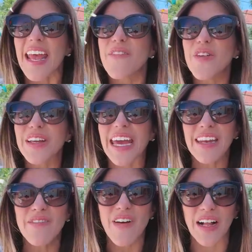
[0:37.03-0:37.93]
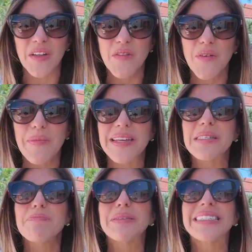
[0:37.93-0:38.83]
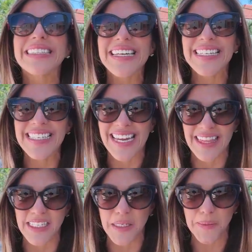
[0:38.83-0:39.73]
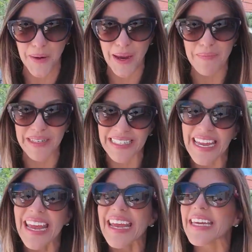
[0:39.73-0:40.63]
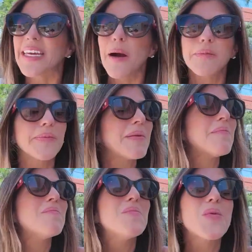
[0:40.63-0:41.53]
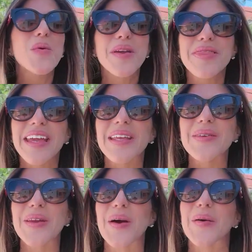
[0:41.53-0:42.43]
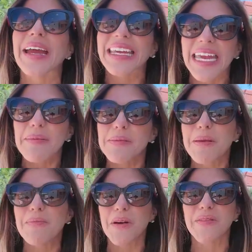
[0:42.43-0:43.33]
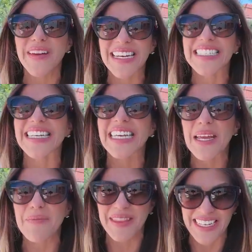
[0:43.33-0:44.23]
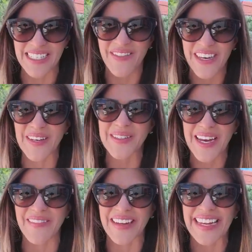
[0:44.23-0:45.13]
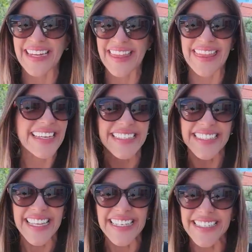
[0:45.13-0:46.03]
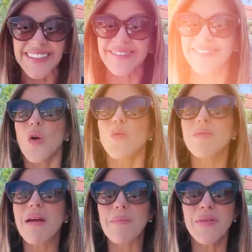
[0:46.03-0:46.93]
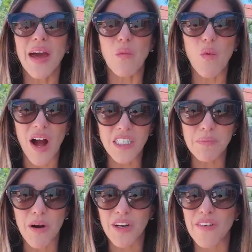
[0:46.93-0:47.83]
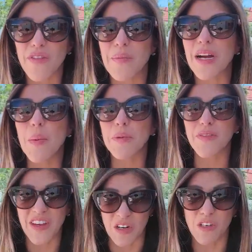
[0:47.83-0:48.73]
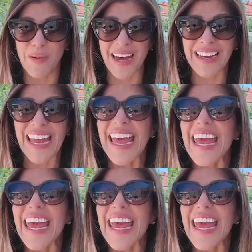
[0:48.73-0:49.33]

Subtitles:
If you're getting value from this, please hit the subscribe button. It helps me more than you know and keeps me motivated to keep these videos coming. Thanks. Thank you. Remember that wild market from a couple of years back?